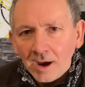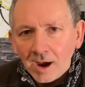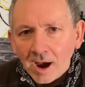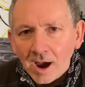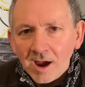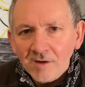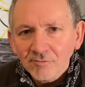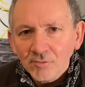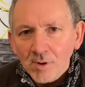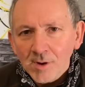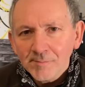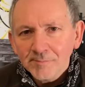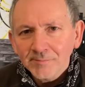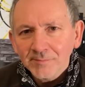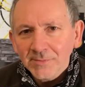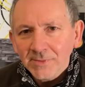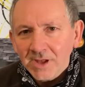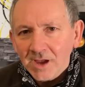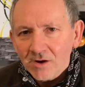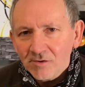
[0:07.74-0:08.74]
Hi everyone,
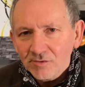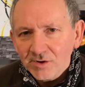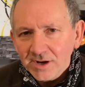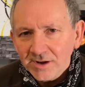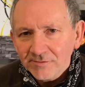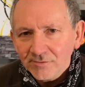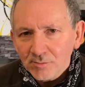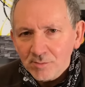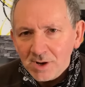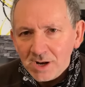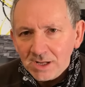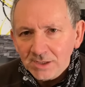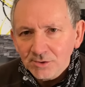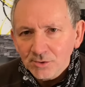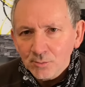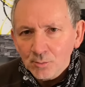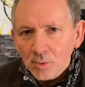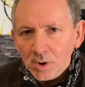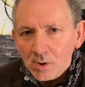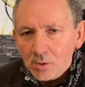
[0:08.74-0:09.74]
Kelvin here from
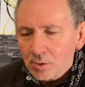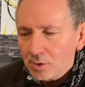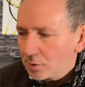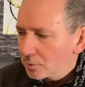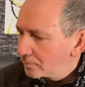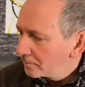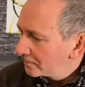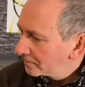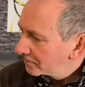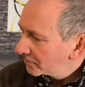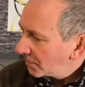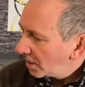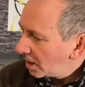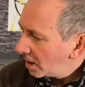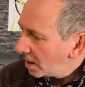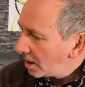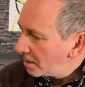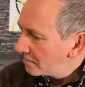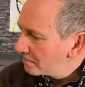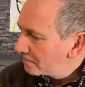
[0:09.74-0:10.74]
London, welcome.
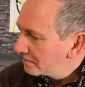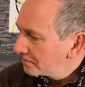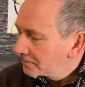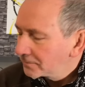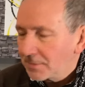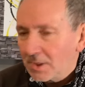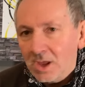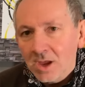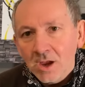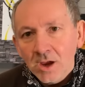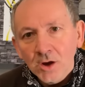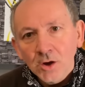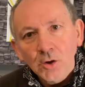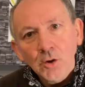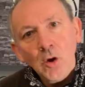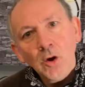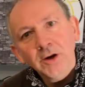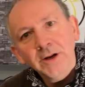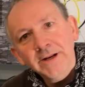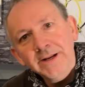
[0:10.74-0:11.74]

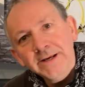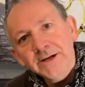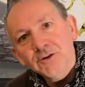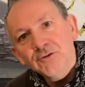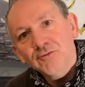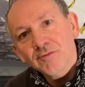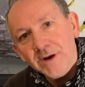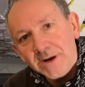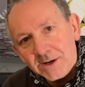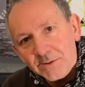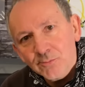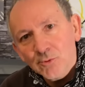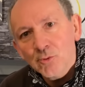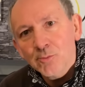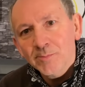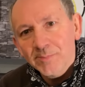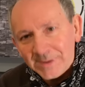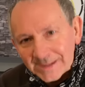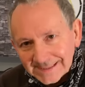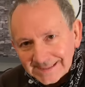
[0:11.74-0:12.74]
Got an incredible
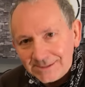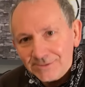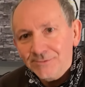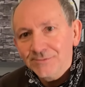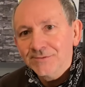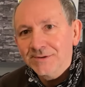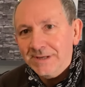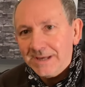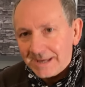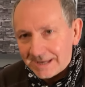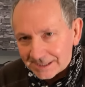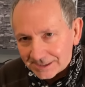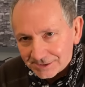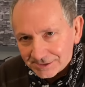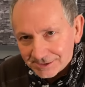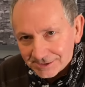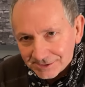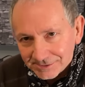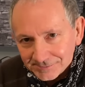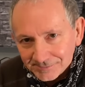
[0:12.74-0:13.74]
bit of
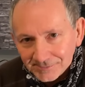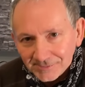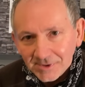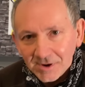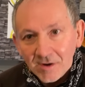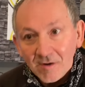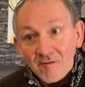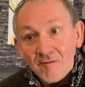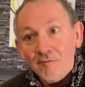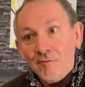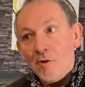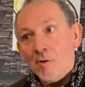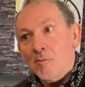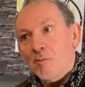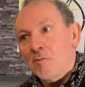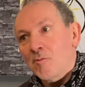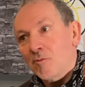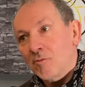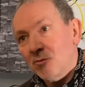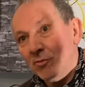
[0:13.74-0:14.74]
kit
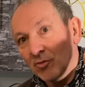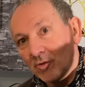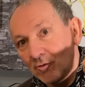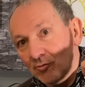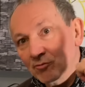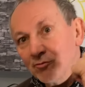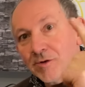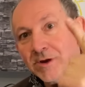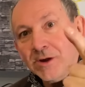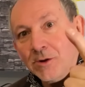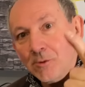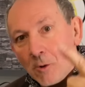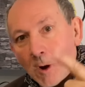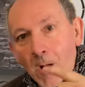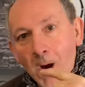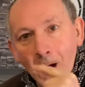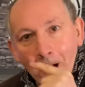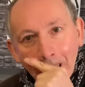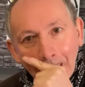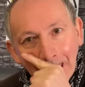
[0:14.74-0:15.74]
from the real
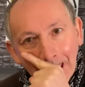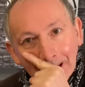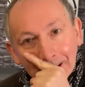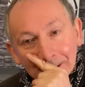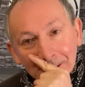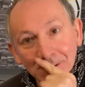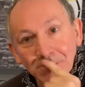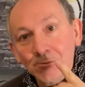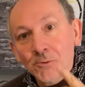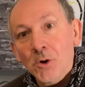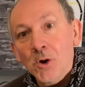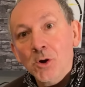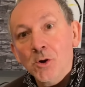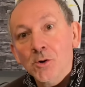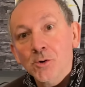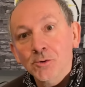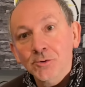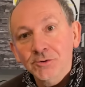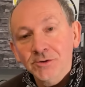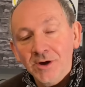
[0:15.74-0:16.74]
high-end
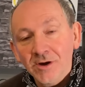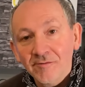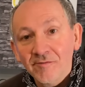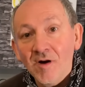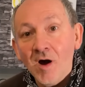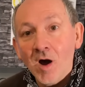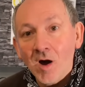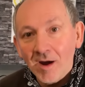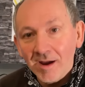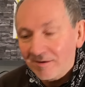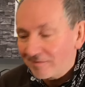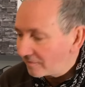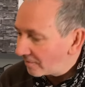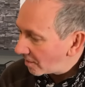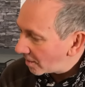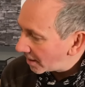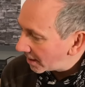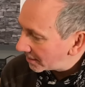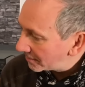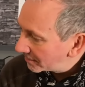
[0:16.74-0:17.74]
world of
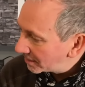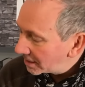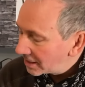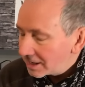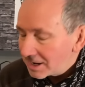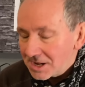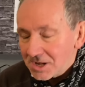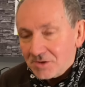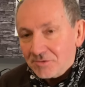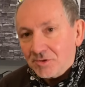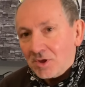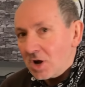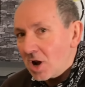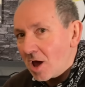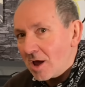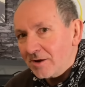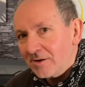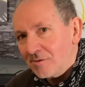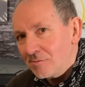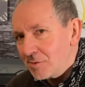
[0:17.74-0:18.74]
hi-fi, the
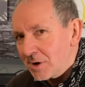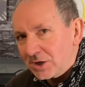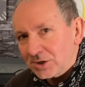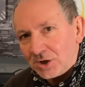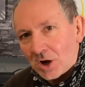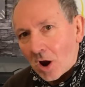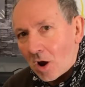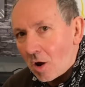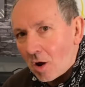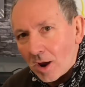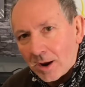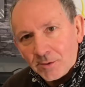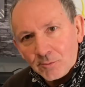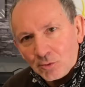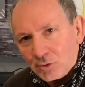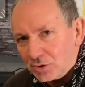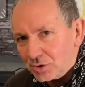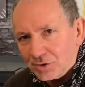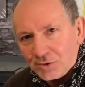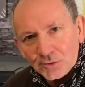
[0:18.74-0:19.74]
like of which I
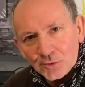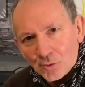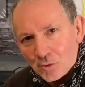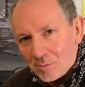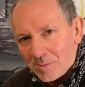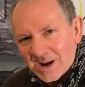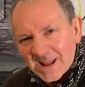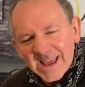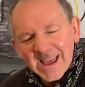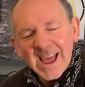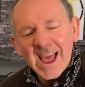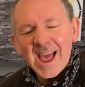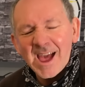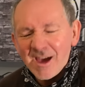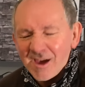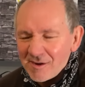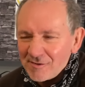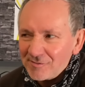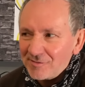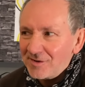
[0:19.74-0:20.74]
wouldn't normally
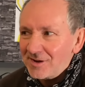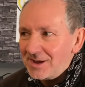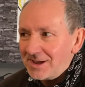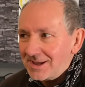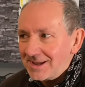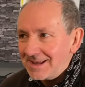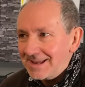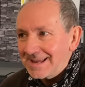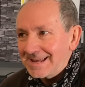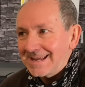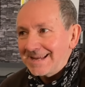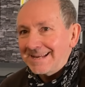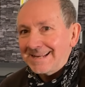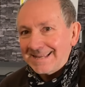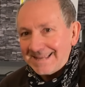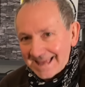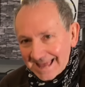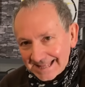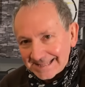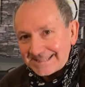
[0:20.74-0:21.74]
ever
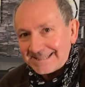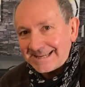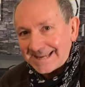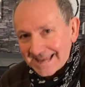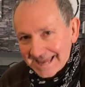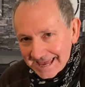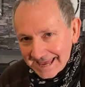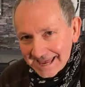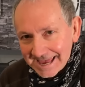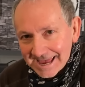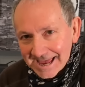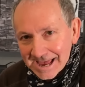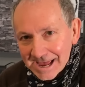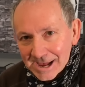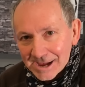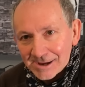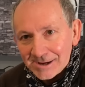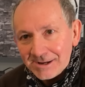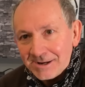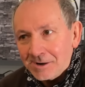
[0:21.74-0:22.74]
get to
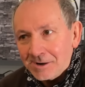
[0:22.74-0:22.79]
hear